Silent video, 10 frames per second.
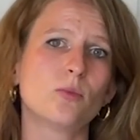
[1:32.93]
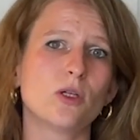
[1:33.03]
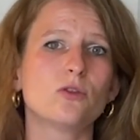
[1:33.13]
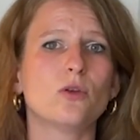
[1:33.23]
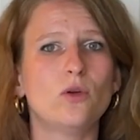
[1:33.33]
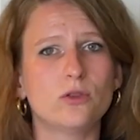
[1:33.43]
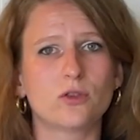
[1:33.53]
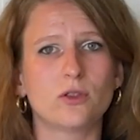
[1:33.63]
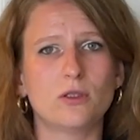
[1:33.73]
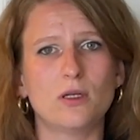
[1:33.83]
but
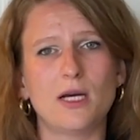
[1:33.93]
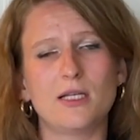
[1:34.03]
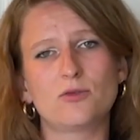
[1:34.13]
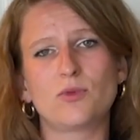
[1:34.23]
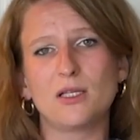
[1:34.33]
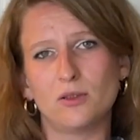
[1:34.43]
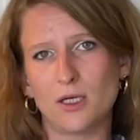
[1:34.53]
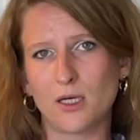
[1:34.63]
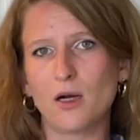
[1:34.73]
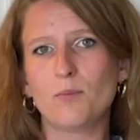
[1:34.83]
also as
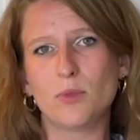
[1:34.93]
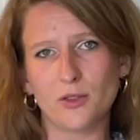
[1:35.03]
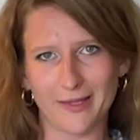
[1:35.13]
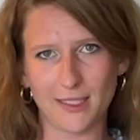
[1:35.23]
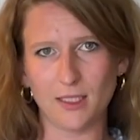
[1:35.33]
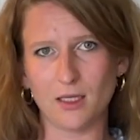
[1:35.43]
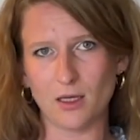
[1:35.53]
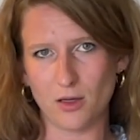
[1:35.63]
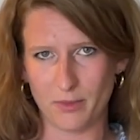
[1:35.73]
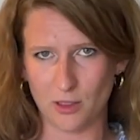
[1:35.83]
regular monthly
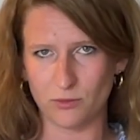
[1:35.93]
amount.